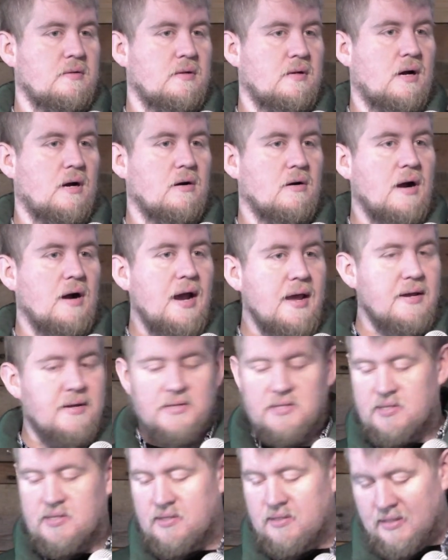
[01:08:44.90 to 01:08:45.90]
All
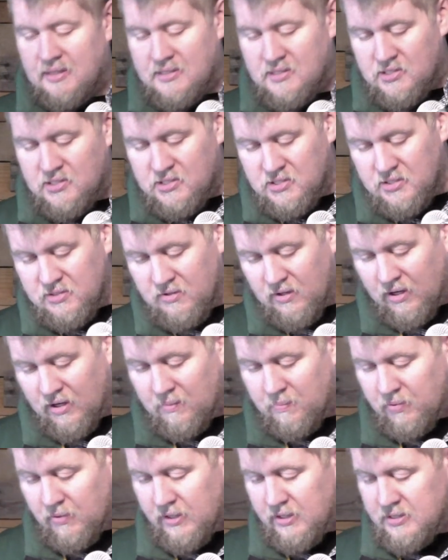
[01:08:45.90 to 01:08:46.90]
right, let's do our
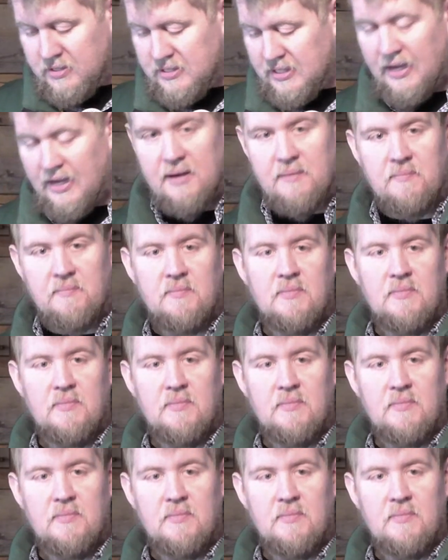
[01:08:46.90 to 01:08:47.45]
prayer time.